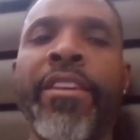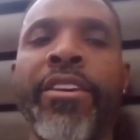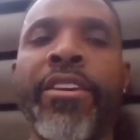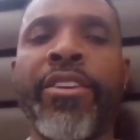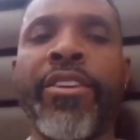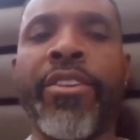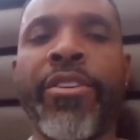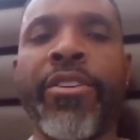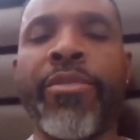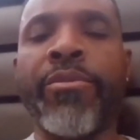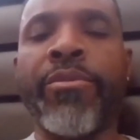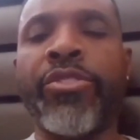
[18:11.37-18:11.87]

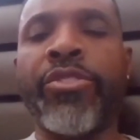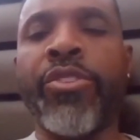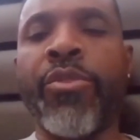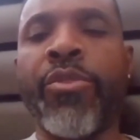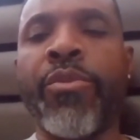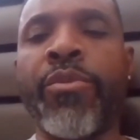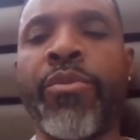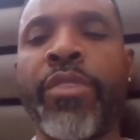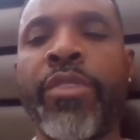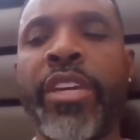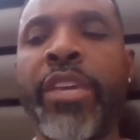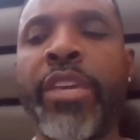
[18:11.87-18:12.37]
you know.
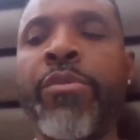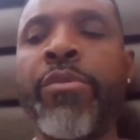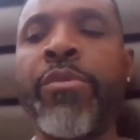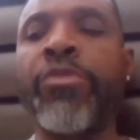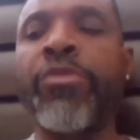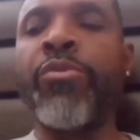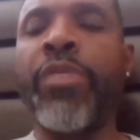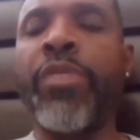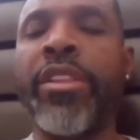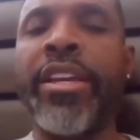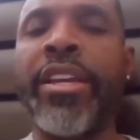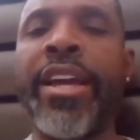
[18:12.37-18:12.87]
So he was
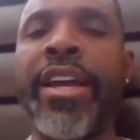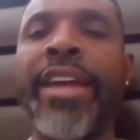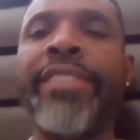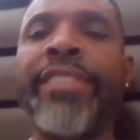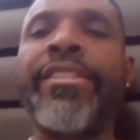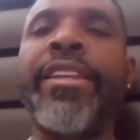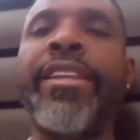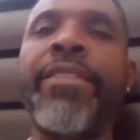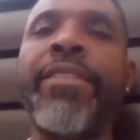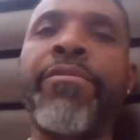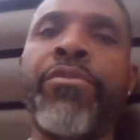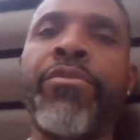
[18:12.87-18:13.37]
one of the
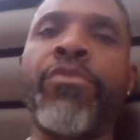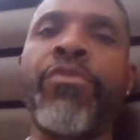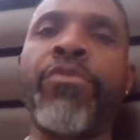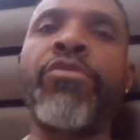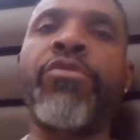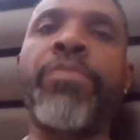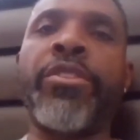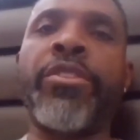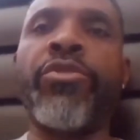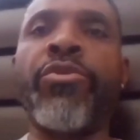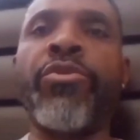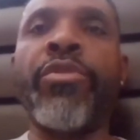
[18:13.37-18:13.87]
guys that
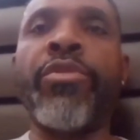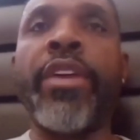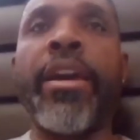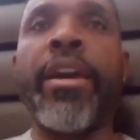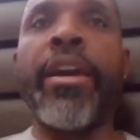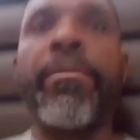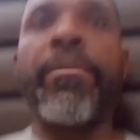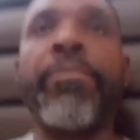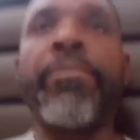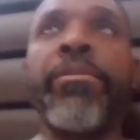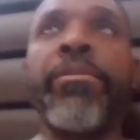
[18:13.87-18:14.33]
influenced me to do that.